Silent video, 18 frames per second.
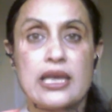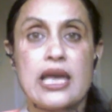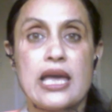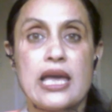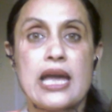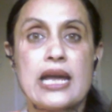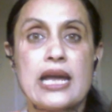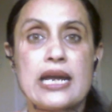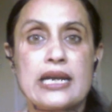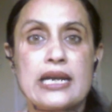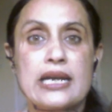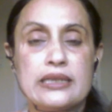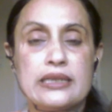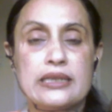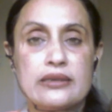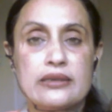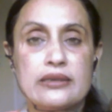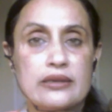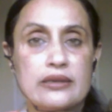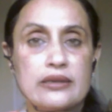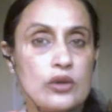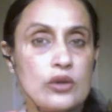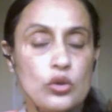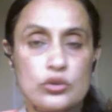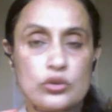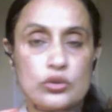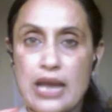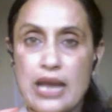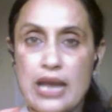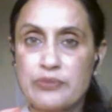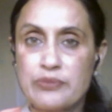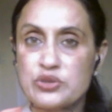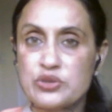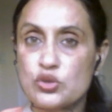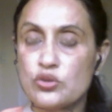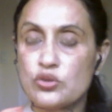and go to the App
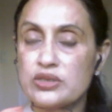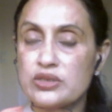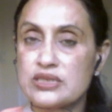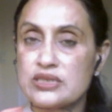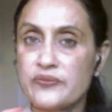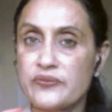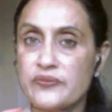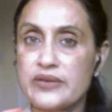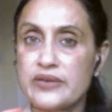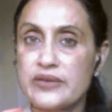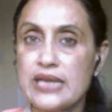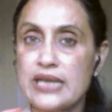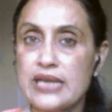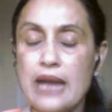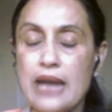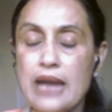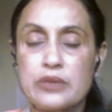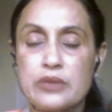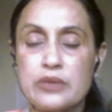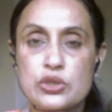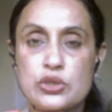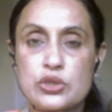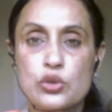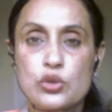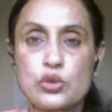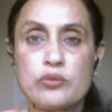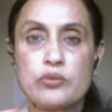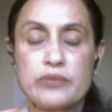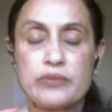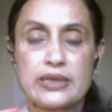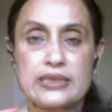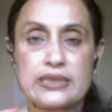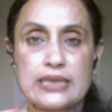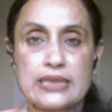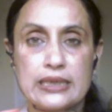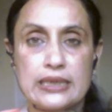Store. It's a free app to
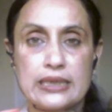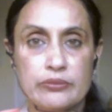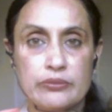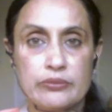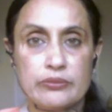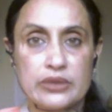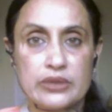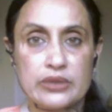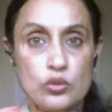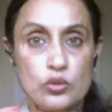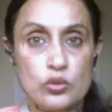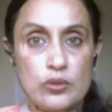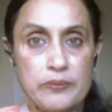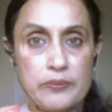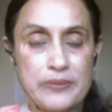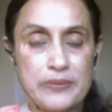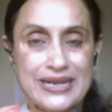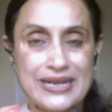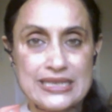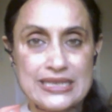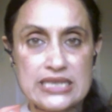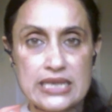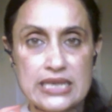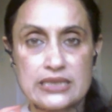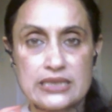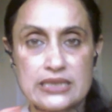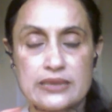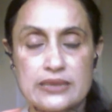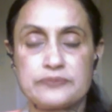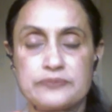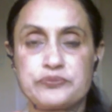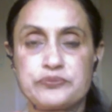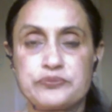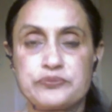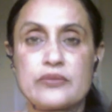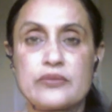meditate. Number two, meditate.
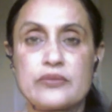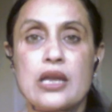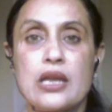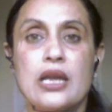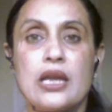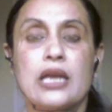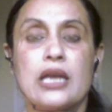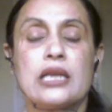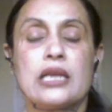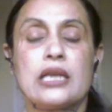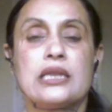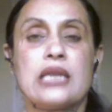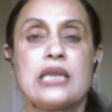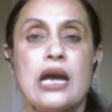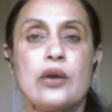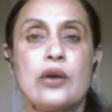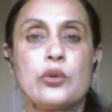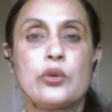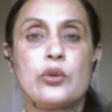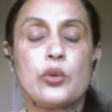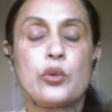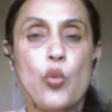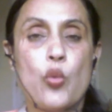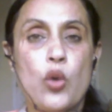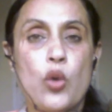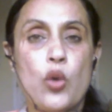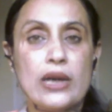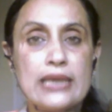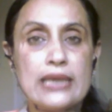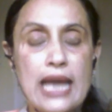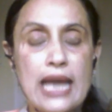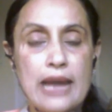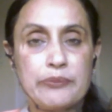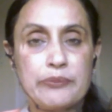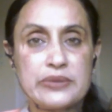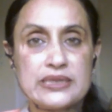Now, what
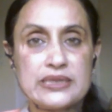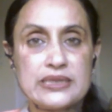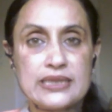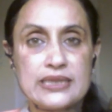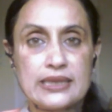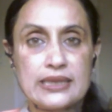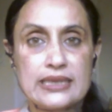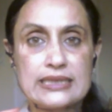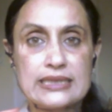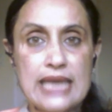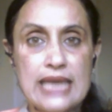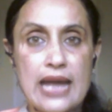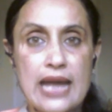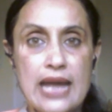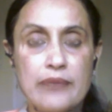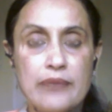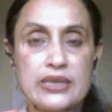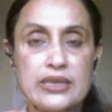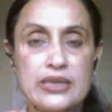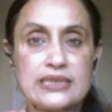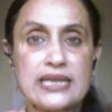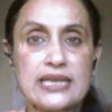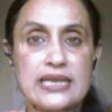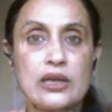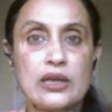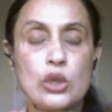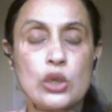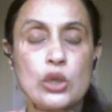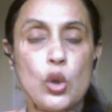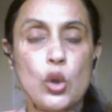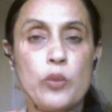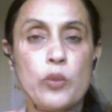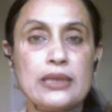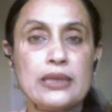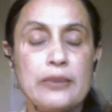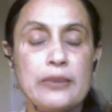happens in this app is there are
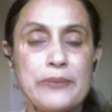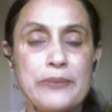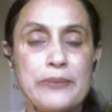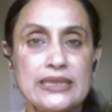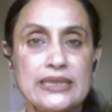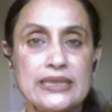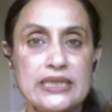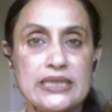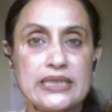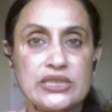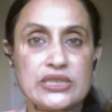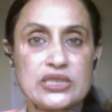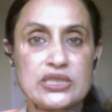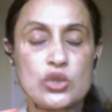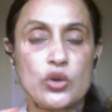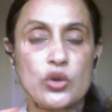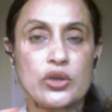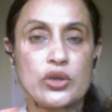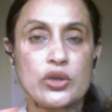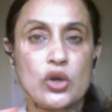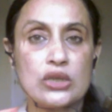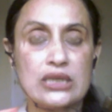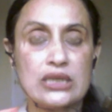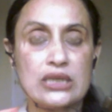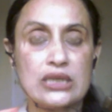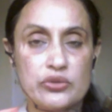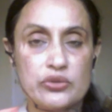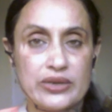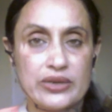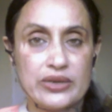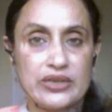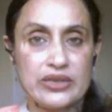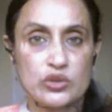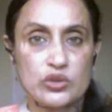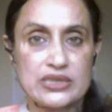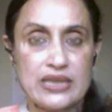global meditations going on
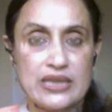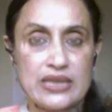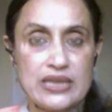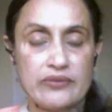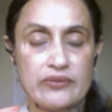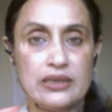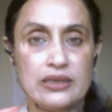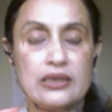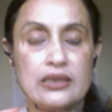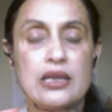24/7.